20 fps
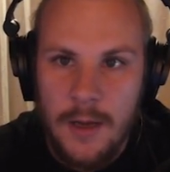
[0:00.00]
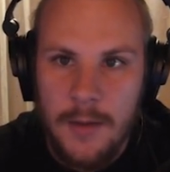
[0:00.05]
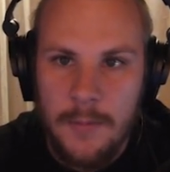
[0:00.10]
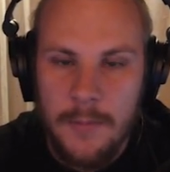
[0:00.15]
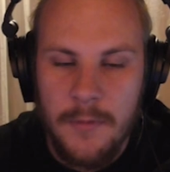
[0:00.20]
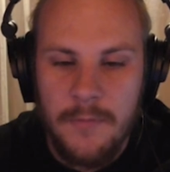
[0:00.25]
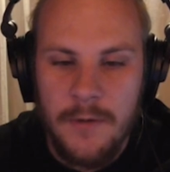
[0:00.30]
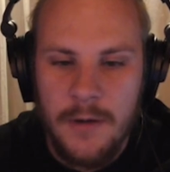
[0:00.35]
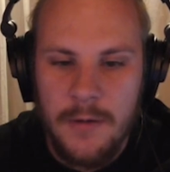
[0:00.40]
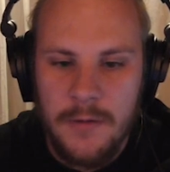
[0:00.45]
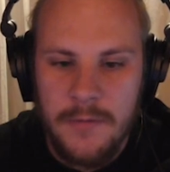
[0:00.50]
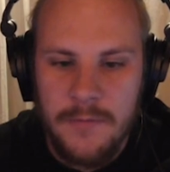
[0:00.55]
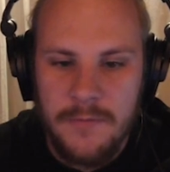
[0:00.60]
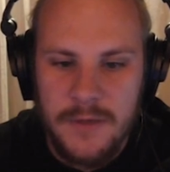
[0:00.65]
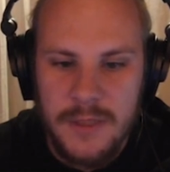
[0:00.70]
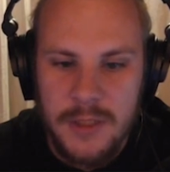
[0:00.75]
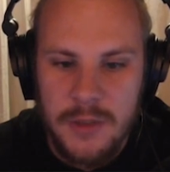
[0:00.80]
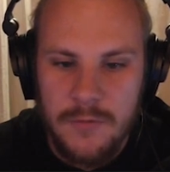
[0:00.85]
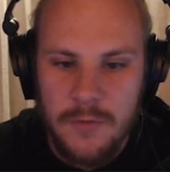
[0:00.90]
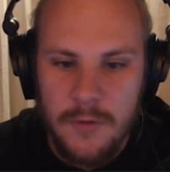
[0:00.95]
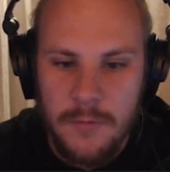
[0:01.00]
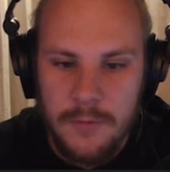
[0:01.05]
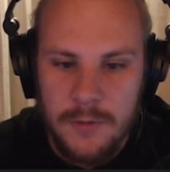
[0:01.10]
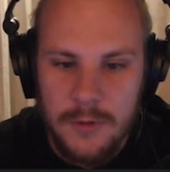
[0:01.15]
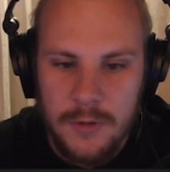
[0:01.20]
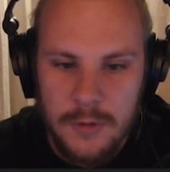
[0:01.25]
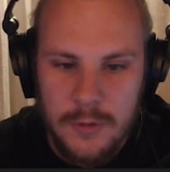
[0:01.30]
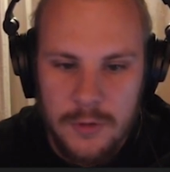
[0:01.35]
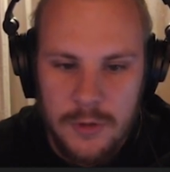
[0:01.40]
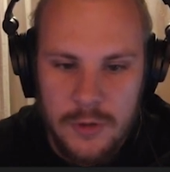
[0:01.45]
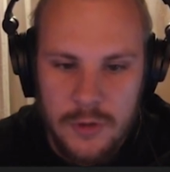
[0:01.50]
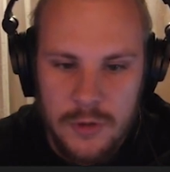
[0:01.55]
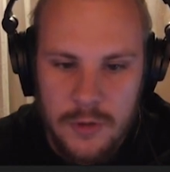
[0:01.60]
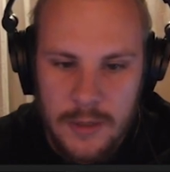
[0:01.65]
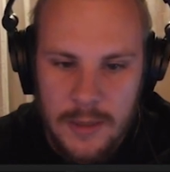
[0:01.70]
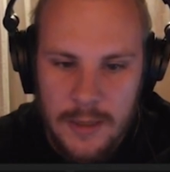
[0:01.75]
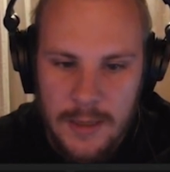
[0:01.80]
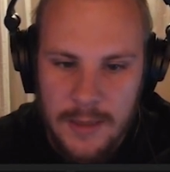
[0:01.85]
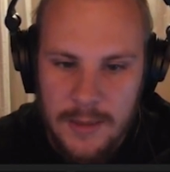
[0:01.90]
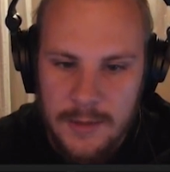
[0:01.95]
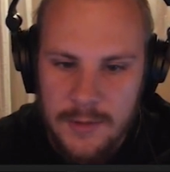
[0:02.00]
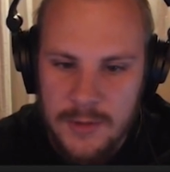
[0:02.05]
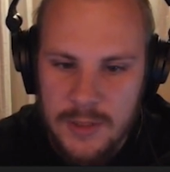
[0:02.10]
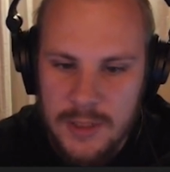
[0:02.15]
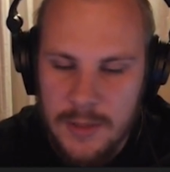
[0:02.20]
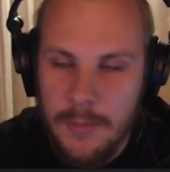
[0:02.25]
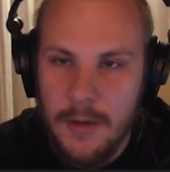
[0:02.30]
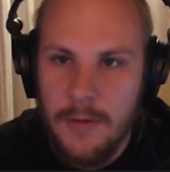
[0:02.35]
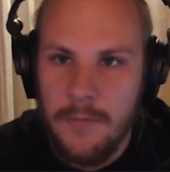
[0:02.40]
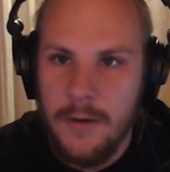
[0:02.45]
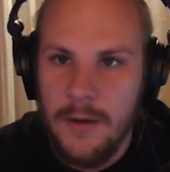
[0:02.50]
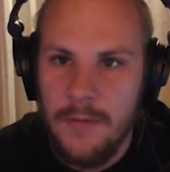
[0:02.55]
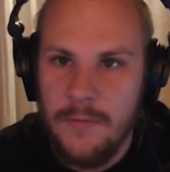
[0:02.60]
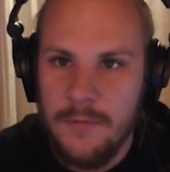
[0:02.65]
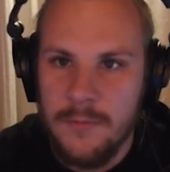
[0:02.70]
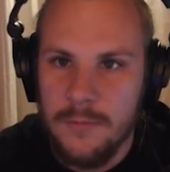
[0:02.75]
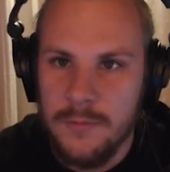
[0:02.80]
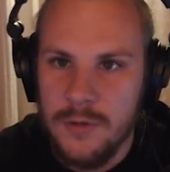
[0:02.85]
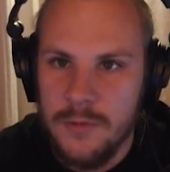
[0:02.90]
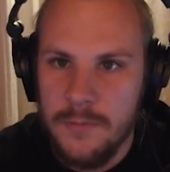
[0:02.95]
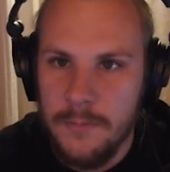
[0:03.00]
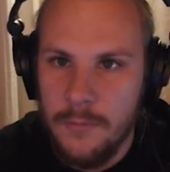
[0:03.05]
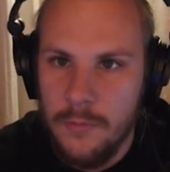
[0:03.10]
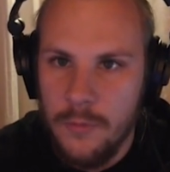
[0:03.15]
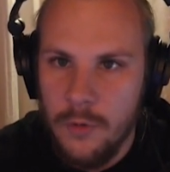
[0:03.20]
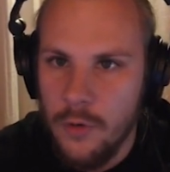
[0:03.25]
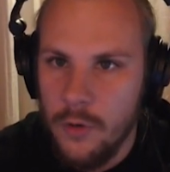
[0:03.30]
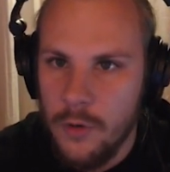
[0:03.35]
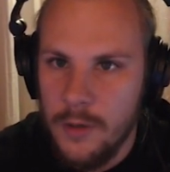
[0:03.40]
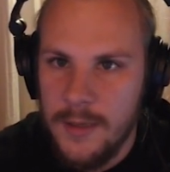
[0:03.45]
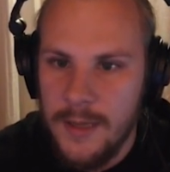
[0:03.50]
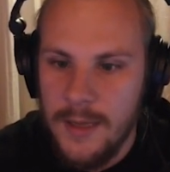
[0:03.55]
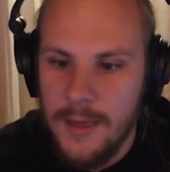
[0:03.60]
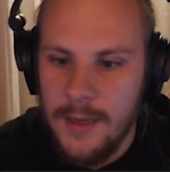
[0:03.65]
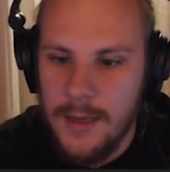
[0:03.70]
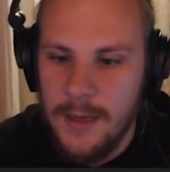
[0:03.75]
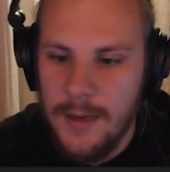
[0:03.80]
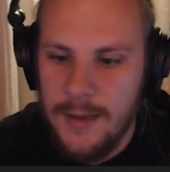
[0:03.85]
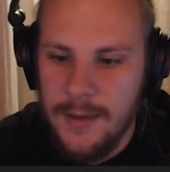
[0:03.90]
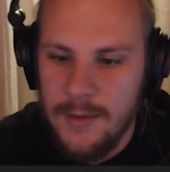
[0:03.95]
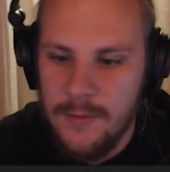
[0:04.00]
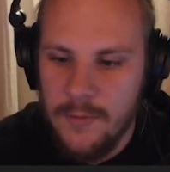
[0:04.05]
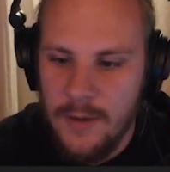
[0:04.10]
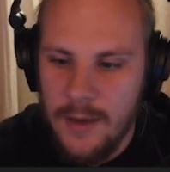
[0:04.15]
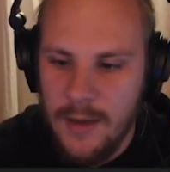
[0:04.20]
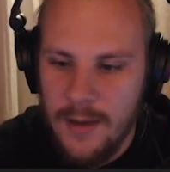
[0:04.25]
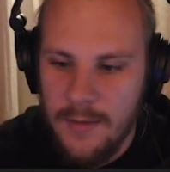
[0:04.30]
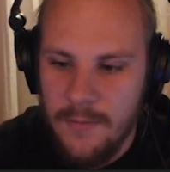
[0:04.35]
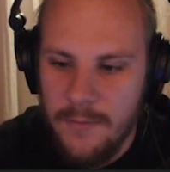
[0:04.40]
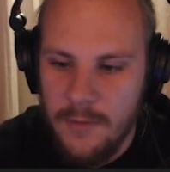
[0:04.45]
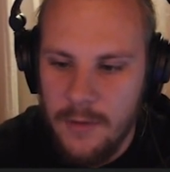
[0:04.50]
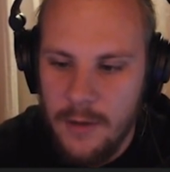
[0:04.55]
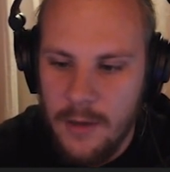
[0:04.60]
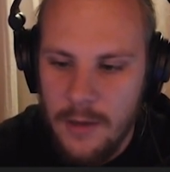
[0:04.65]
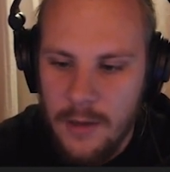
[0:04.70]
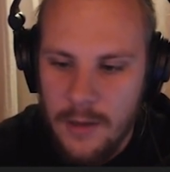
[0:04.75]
I'm a very visual producer, so I like to see my waveforms more than I like to have